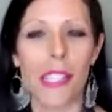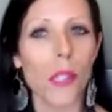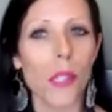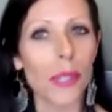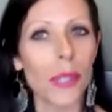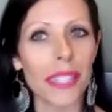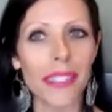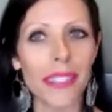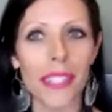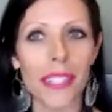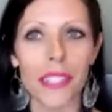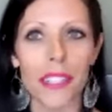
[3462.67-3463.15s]
So
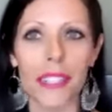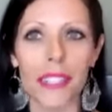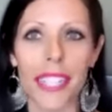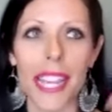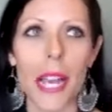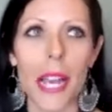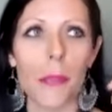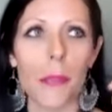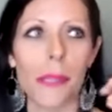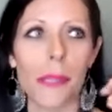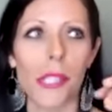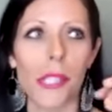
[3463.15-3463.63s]
it literally
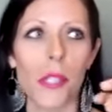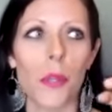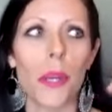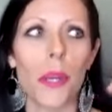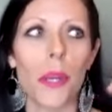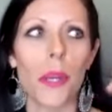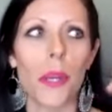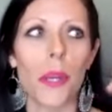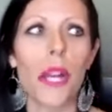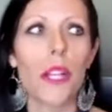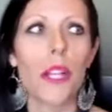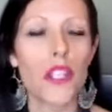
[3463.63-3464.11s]
helps to
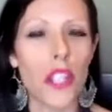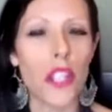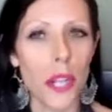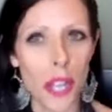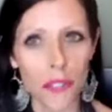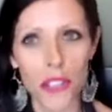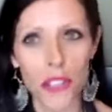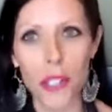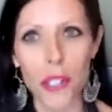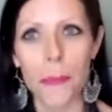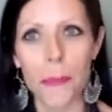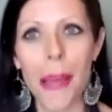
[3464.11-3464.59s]
shut
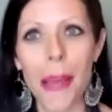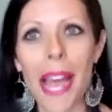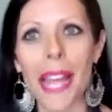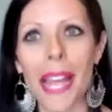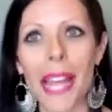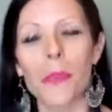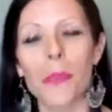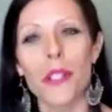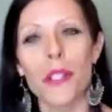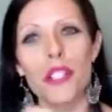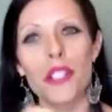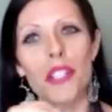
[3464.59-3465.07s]
off your
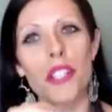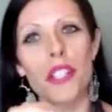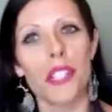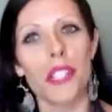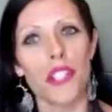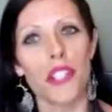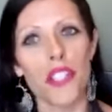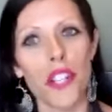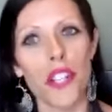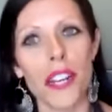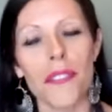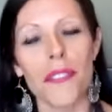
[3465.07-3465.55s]
mind, which is
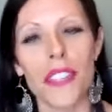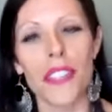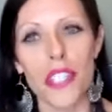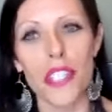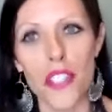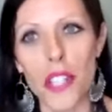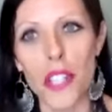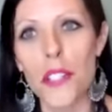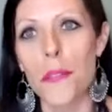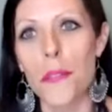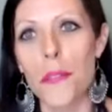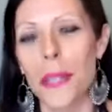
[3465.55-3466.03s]
going to shut off the
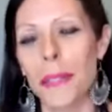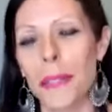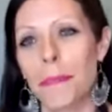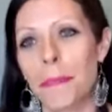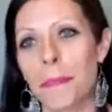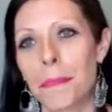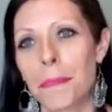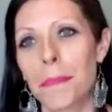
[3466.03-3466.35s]
judgment.